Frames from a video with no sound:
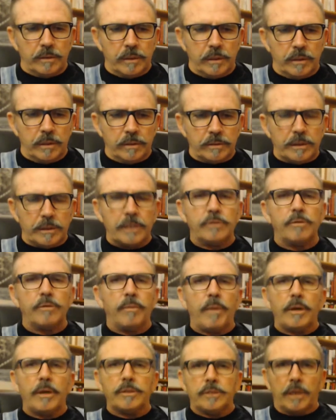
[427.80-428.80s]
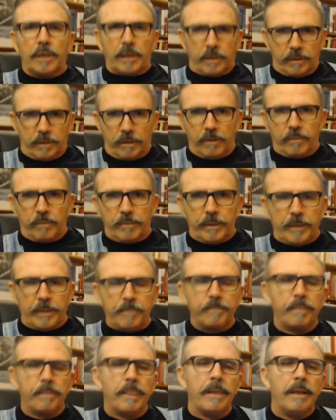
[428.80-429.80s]
sensory motor psychotherapy,
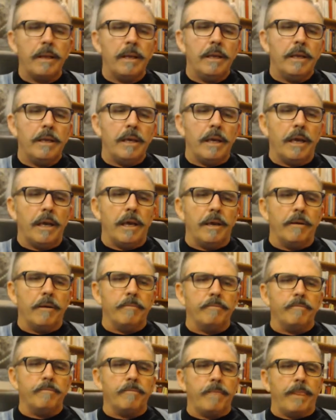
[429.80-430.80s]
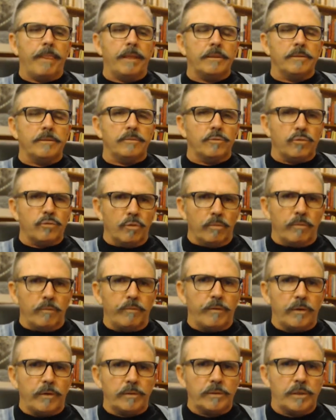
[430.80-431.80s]
and some
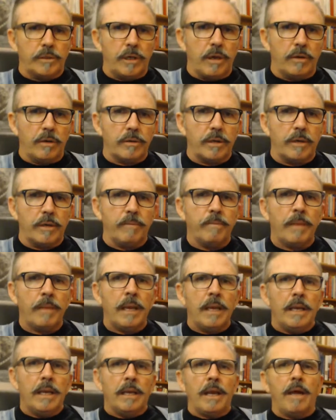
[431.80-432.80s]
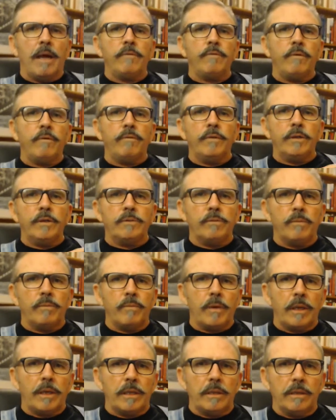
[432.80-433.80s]
trauma-focused yoga. And after I finished with
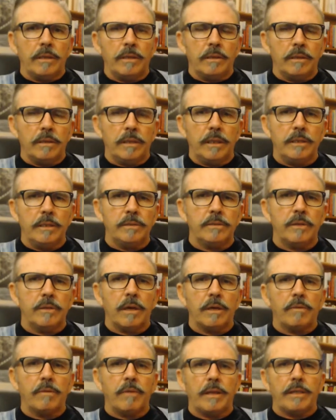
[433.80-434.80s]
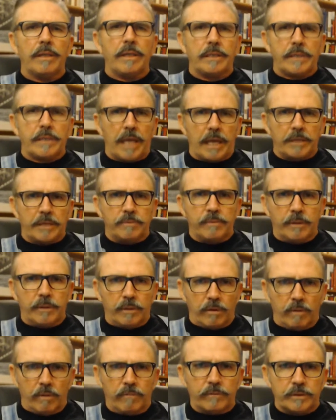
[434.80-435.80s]
my clin psych around the attachment
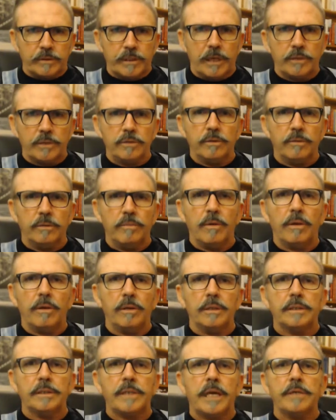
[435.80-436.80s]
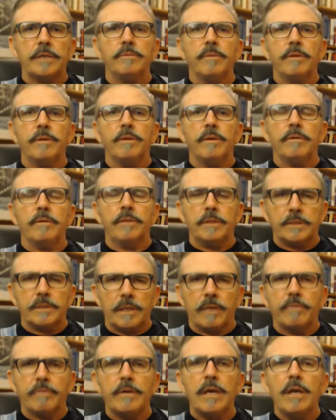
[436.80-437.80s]
conversational model, attachment theory
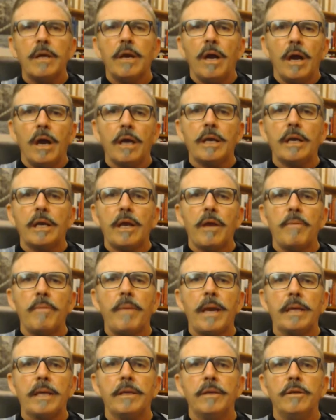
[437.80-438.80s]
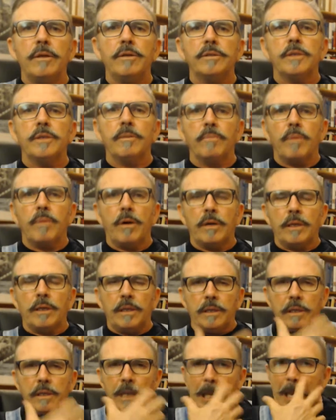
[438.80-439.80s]
stuff, I'm going to go back into using
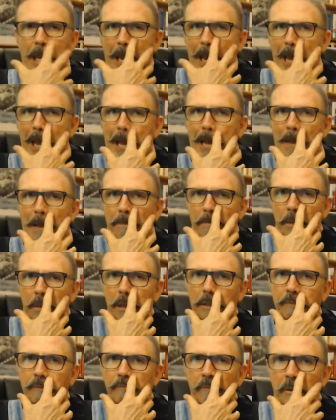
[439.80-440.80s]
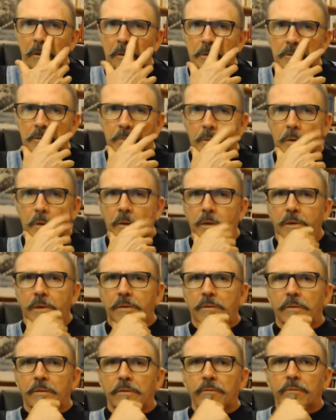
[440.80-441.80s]
body-focused work,
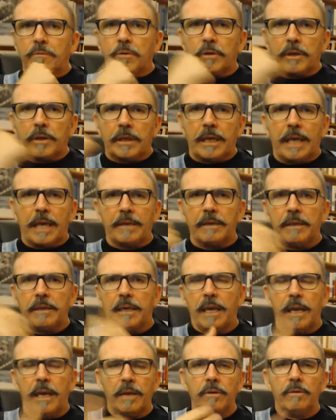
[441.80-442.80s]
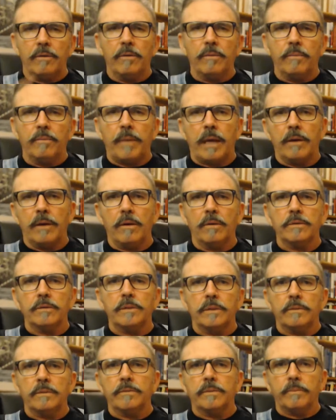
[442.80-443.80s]
either the work of Kathy Kane or Pat Ogden,
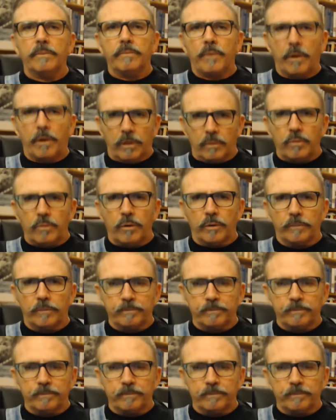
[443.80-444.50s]
so body work.